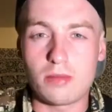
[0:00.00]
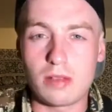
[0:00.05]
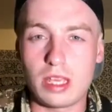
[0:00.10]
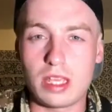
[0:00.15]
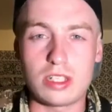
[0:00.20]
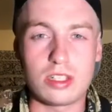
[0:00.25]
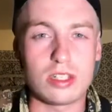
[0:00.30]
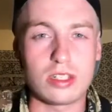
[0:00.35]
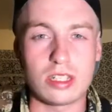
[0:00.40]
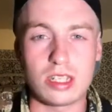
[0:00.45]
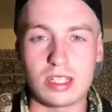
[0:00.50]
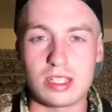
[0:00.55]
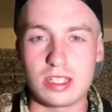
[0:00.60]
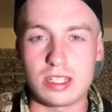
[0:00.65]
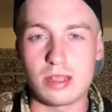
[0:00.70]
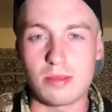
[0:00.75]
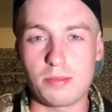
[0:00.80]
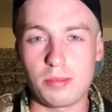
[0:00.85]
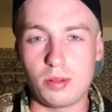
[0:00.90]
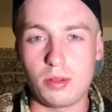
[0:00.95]
It's just a
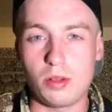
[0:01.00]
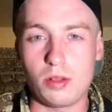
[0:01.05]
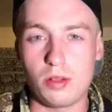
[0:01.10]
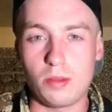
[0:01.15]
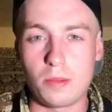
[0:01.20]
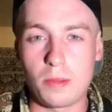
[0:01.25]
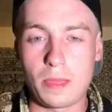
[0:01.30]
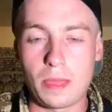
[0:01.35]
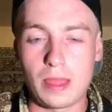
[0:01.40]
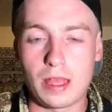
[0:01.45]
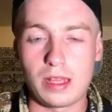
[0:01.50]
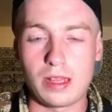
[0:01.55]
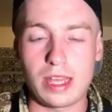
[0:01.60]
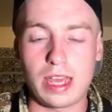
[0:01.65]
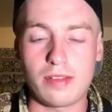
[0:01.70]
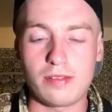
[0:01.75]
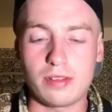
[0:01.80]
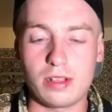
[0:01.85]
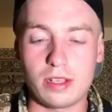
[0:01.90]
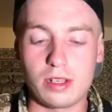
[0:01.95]
simple
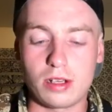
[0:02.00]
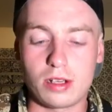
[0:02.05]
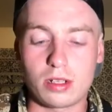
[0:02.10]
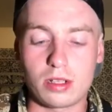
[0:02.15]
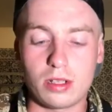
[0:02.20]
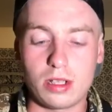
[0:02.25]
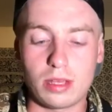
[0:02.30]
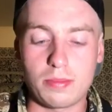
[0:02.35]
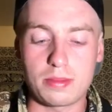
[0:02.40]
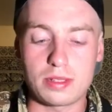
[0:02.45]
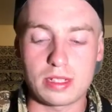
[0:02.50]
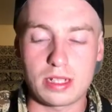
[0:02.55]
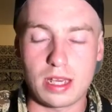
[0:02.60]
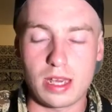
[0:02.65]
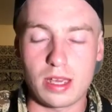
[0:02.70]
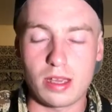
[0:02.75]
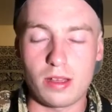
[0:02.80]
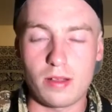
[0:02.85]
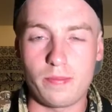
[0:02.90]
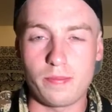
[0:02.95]
lavalier clip
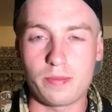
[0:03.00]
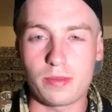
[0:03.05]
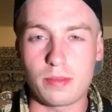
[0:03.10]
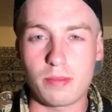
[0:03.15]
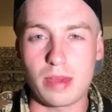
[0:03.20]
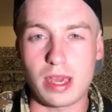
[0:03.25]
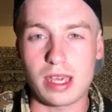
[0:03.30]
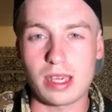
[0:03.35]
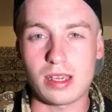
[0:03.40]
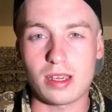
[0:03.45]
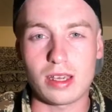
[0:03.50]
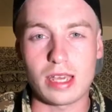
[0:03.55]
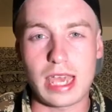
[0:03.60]
style mic,